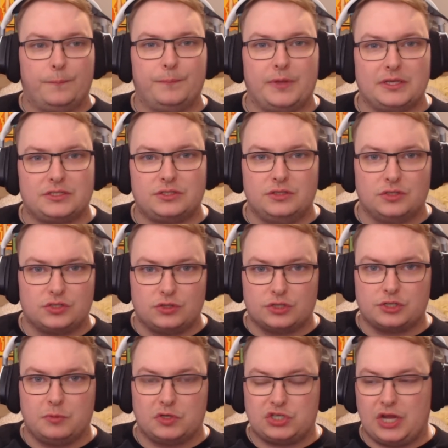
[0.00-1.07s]
There's not
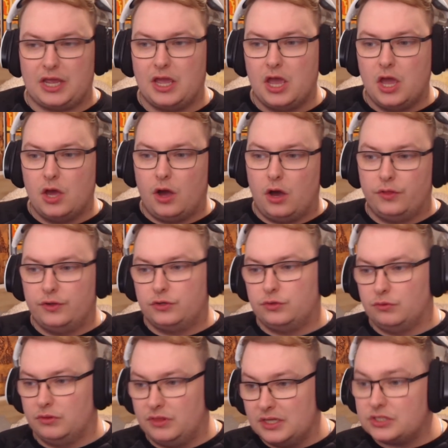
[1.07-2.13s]
so much they're
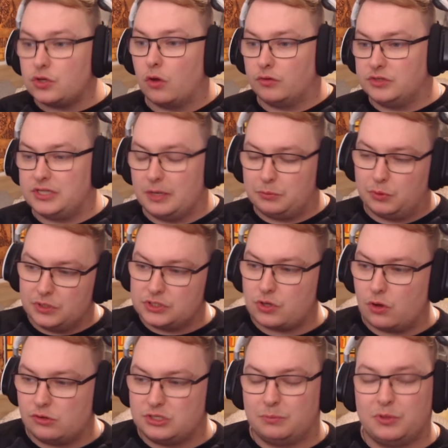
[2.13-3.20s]
doing this concept or this
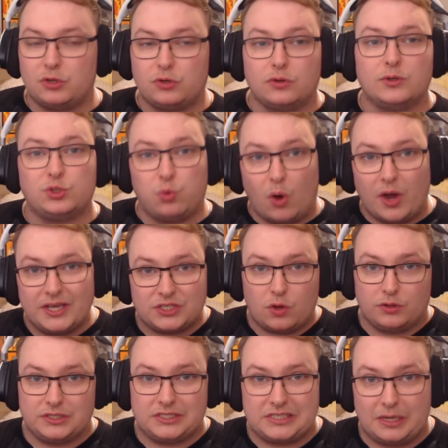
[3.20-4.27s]
concept. They're doing a Twice
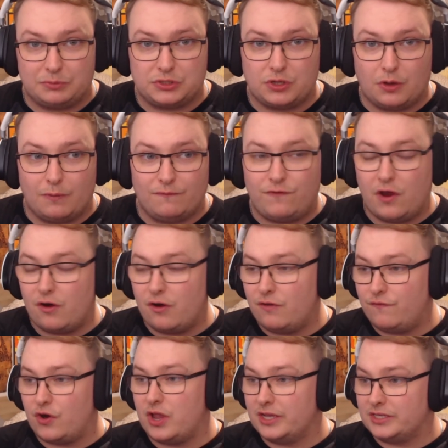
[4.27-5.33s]
concept. So I'm very,
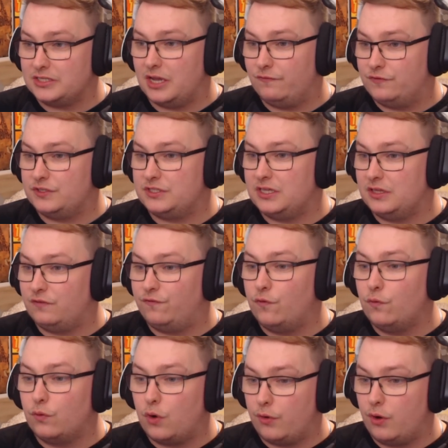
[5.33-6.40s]
very excited to see the
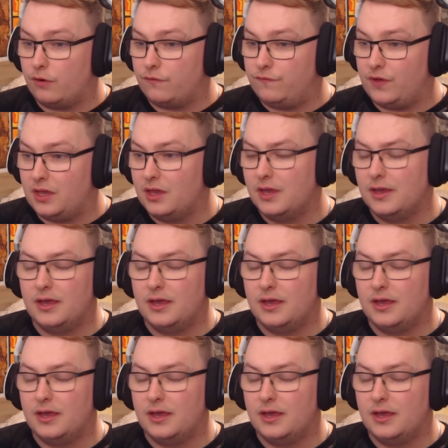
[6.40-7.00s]
full choreography.